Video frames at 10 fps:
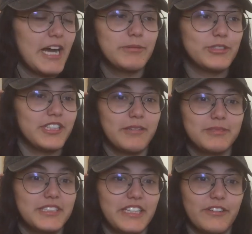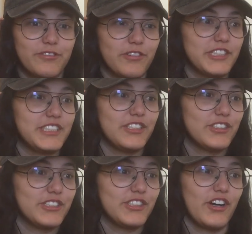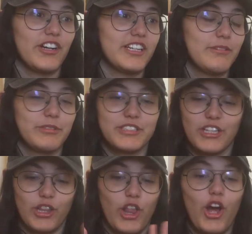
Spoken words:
I'm sorry. I'm too, like, focusing on the tongue. It was a lot.